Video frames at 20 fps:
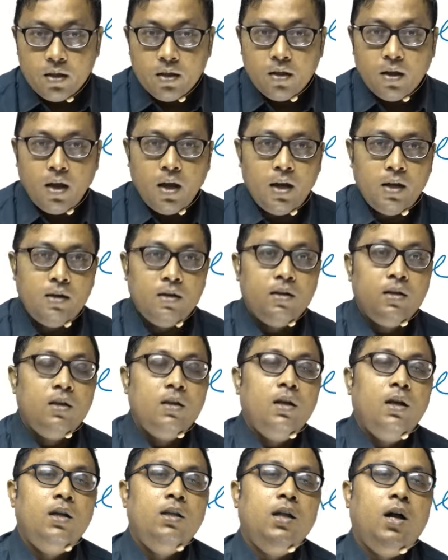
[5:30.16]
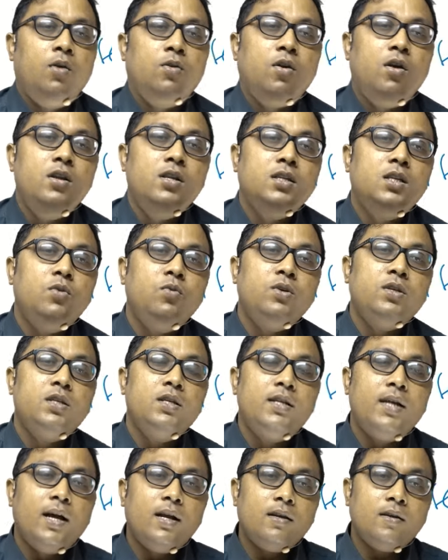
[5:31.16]
And in our condition, we see
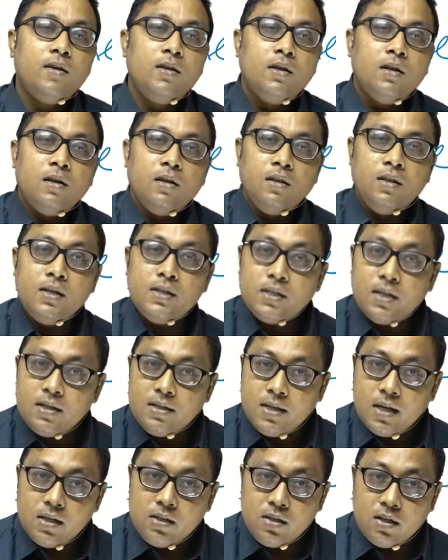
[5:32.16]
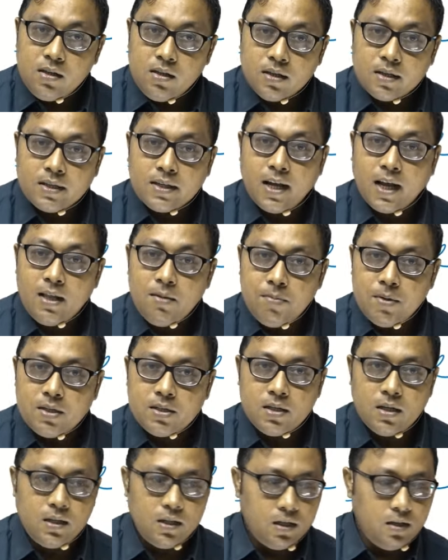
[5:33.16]
that nihilistic delusion can be
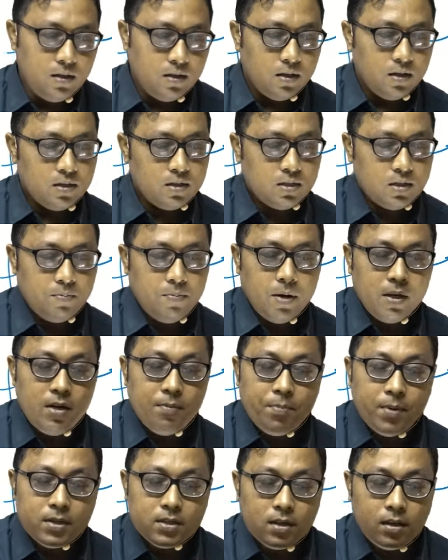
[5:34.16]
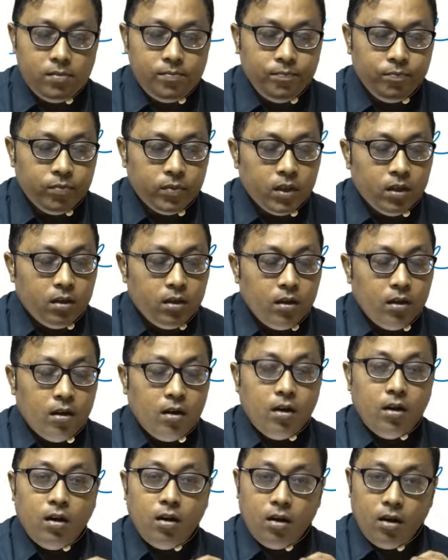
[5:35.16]
seen in severe depression,
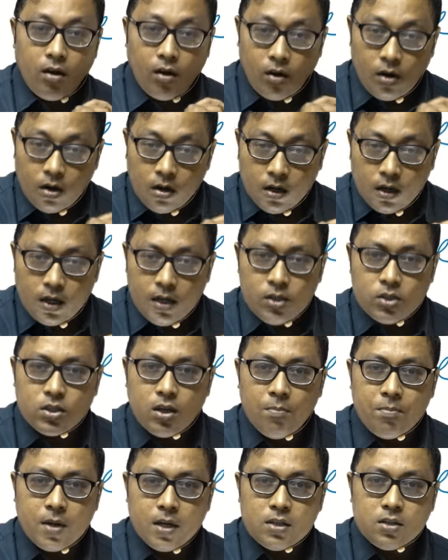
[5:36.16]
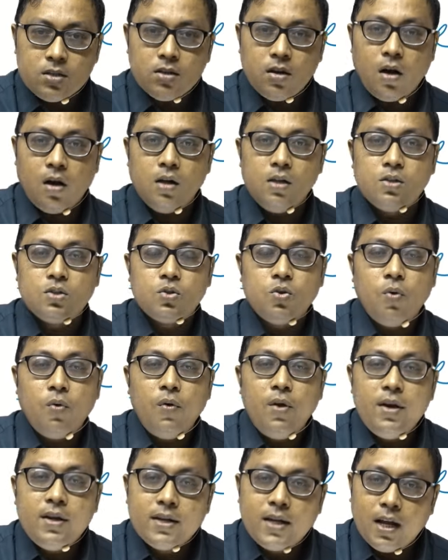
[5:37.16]
or in some cases also
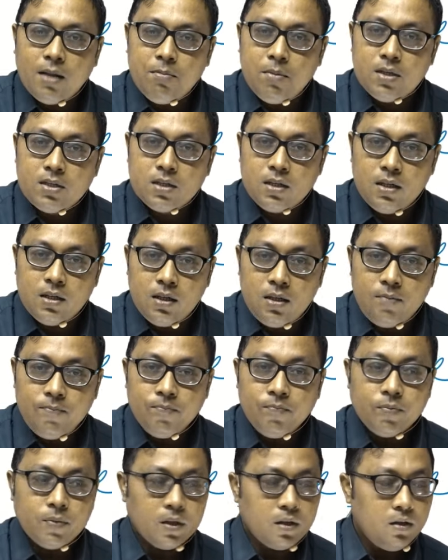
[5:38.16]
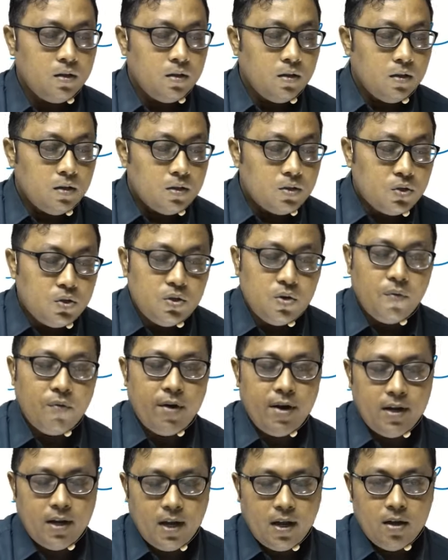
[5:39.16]
it can be seen in
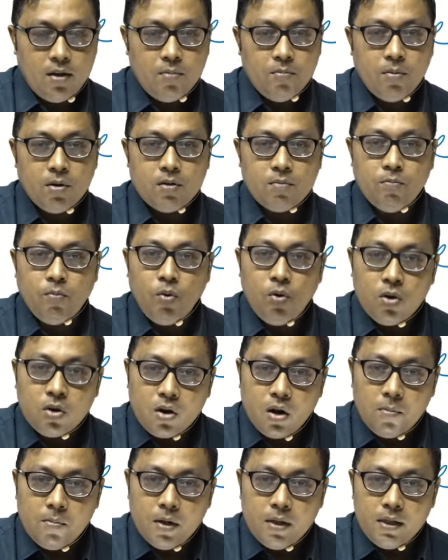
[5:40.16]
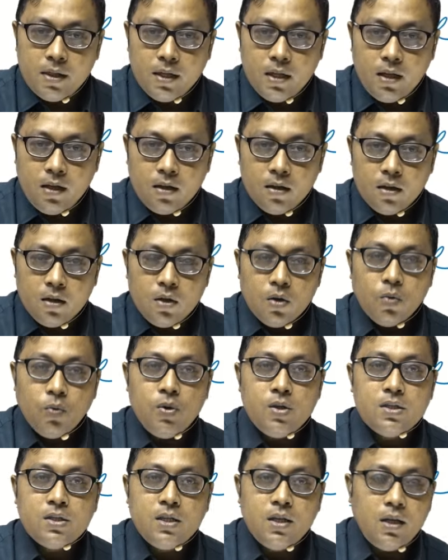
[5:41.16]
schizophrenia, but more commonly we
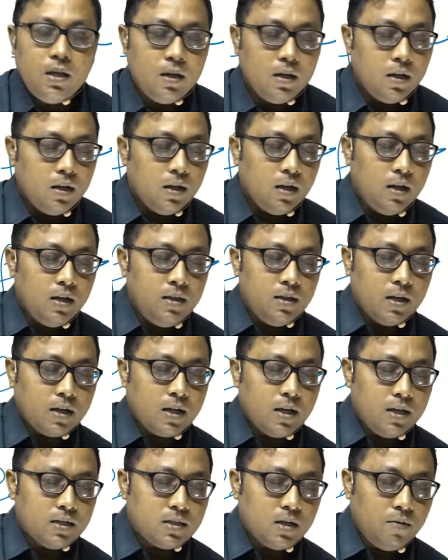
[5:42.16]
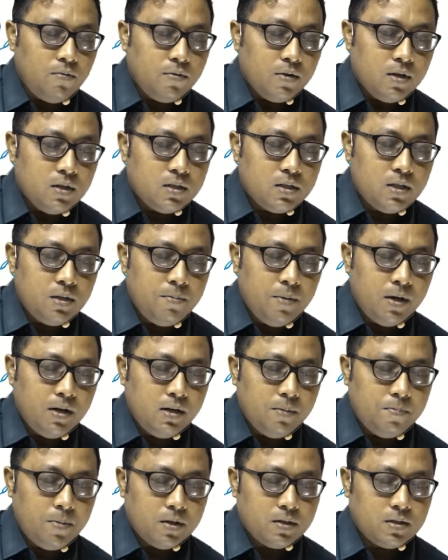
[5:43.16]
see in the case of severe
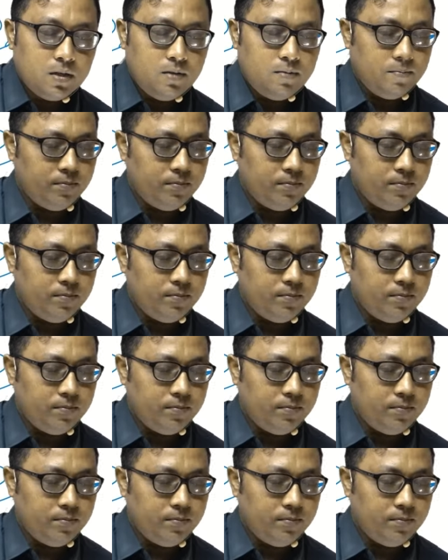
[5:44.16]
depression.